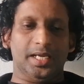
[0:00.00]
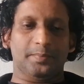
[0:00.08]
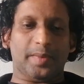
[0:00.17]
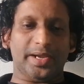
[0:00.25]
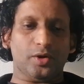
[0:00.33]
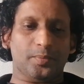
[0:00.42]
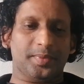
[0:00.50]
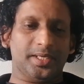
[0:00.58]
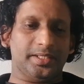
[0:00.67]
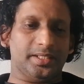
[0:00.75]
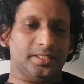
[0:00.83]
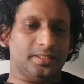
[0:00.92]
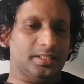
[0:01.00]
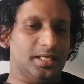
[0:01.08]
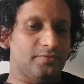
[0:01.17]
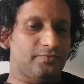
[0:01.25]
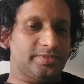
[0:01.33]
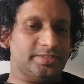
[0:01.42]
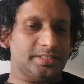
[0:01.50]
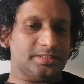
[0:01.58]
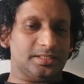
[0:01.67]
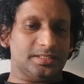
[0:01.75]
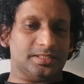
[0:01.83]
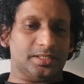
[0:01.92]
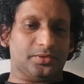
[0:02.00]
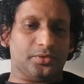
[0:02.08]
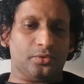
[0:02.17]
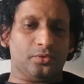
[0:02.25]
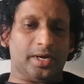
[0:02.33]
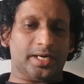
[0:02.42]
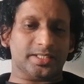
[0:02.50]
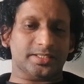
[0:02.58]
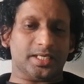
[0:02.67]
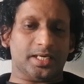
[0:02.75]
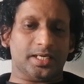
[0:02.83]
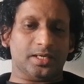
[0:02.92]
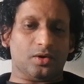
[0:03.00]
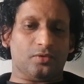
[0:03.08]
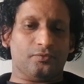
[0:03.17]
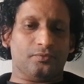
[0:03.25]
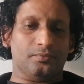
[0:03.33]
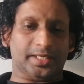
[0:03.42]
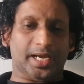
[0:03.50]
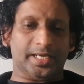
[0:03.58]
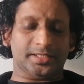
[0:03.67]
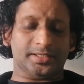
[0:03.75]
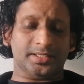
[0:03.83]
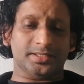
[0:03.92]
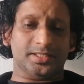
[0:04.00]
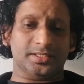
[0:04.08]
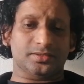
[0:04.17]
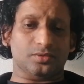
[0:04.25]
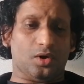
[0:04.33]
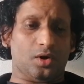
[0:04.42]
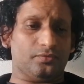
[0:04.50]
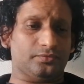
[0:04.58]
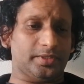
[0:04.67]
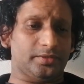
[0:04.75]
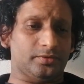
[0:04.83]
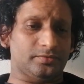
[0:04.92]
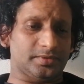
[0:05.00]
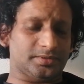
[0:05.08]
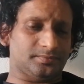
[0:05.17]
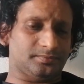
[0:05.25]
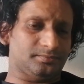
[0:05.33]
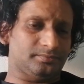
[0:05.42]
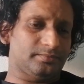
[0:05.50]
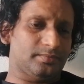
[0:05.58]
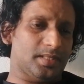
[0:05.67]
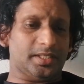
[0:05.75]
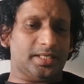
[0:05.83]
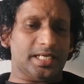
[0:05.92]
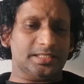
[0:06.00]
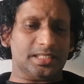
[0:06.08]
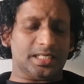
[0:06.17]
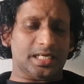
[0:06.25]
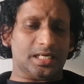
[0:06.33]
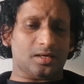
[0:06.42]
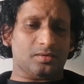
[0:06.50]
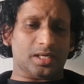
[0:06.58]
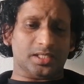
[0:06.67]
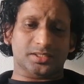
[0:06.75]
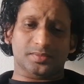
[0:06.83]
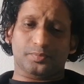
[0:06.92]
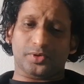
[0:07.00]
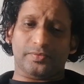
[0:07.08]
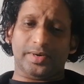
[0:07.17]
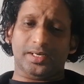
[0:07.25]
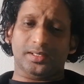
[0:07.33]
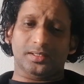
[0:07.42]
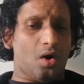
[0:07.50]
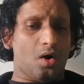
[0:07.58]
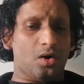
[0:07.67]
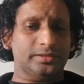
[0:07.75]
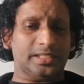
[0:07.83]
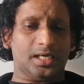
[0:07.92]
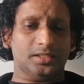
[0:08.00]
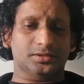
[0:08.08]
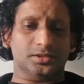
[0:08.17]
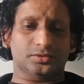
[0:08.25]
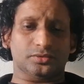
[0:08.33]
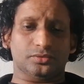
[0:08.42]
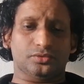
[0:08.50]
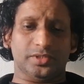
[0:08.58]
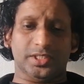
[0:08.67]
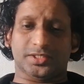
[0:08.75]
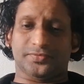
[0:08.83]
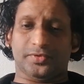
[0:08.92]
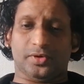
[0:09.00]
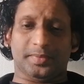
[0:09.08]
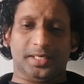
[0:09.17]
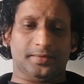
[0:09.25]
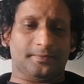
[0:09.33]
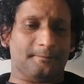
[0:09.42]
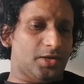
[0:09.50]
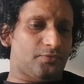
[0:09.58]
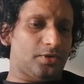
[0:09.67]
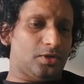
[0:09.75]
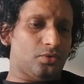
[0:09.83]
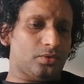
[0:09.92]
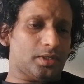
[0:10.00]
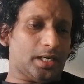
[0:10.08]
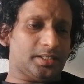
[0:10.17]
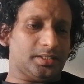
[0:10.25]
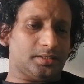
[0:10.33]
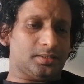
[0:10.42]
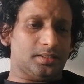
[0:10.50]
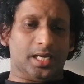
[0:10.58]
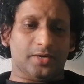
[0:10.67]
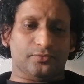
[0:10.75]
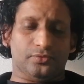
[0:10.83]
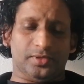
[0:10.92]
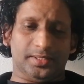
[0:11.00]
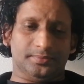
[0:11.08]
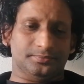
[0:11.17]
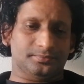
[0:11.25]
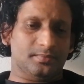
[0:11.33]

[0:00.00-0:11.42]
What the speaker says: In my opinion, physics is a true understanding of the characteristics of the universe. The nature around us provides all the answers to its phenomena if we look at it carefully.